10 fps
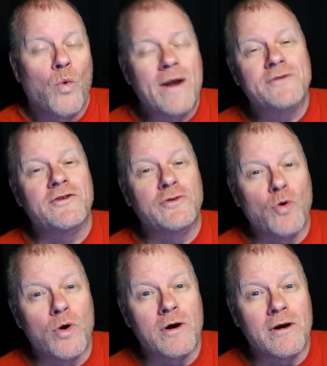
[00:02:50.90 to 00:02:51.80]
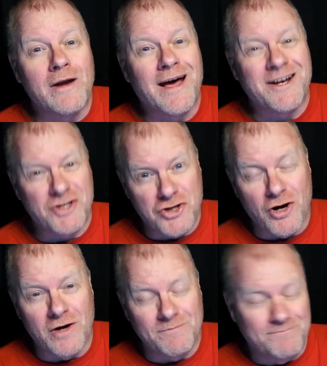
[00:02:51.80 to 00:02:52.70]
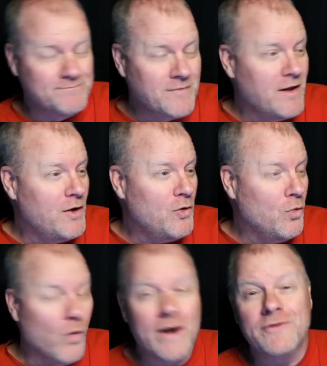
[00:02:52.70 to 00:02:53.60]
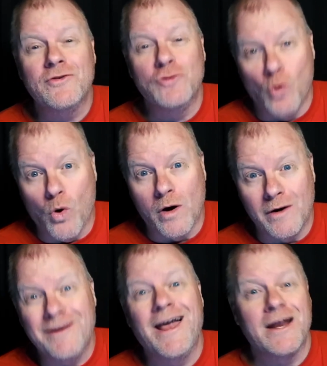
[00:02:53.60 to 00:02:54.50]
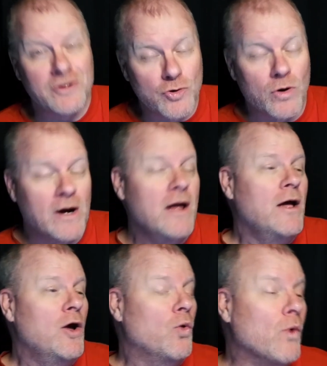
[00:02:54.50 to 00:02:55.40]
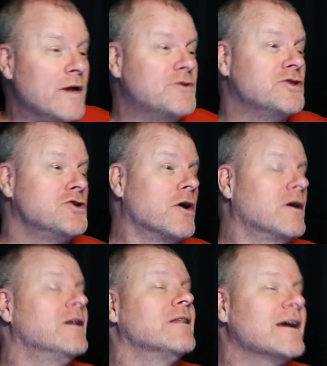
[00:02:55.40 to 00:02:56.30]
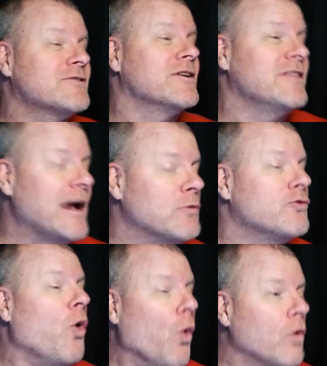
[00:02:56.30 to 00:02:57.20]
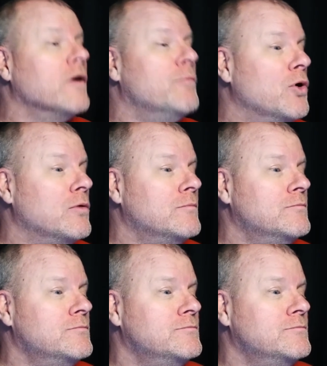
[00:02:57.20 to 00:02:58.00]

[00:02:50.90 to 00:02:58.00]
When is a door not a jar? When is a door not a door? When it's a jar. Alexa, that was horrible.